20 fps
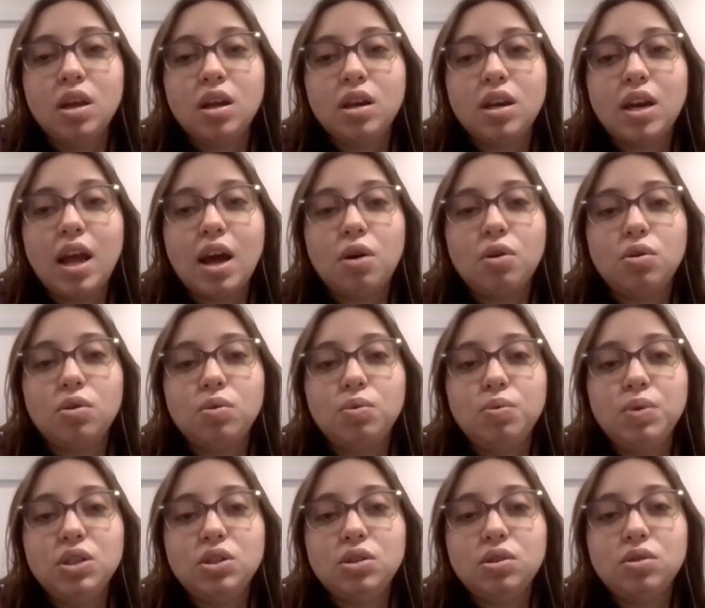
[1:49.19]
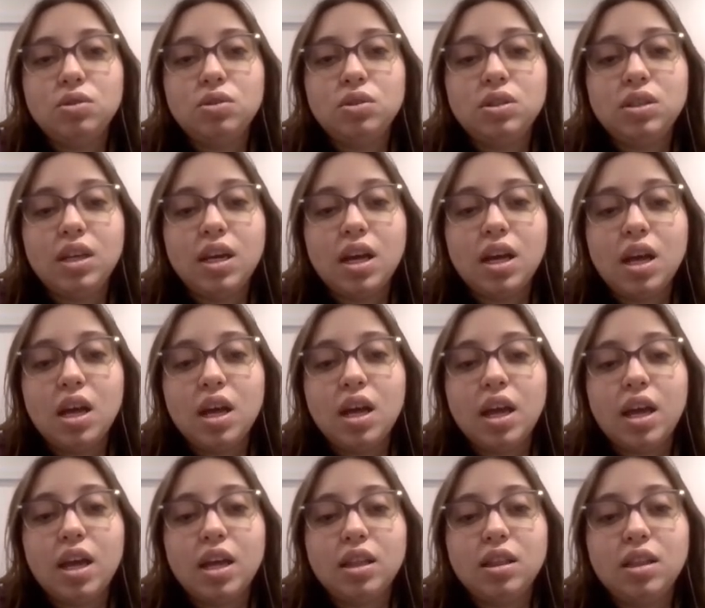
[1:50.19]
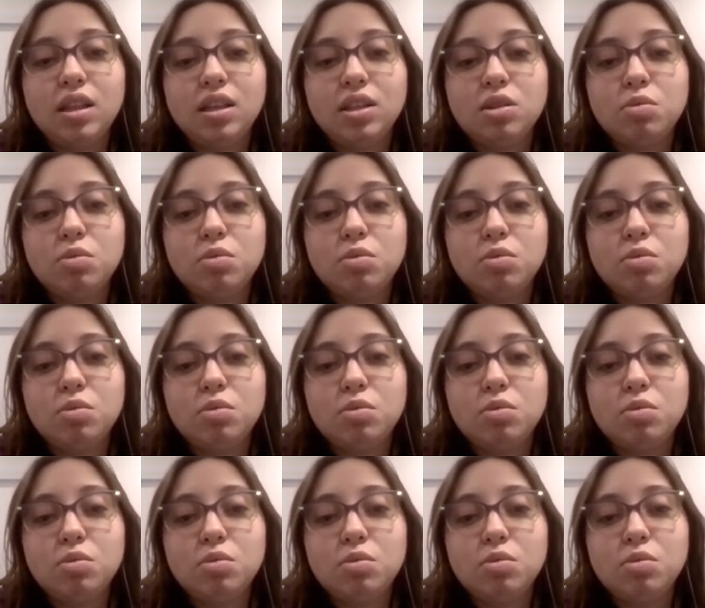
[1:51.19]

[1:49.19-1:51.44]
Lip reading: Now, we do see in these